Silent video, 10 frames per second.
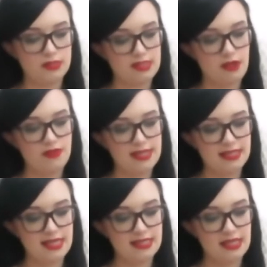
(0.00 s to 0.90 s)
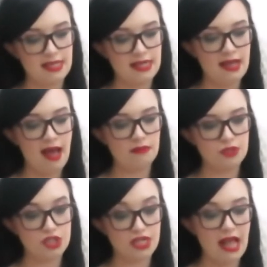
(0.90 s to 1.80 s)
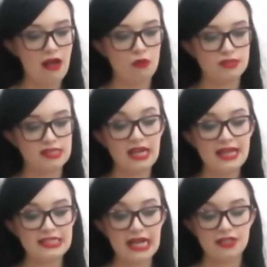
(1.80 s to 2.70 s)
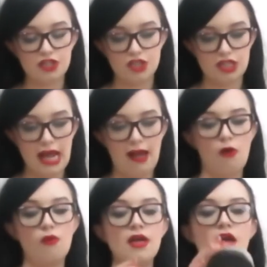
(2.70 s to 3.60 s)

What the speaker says: So this is the Chanel Soleil Tan de Chanel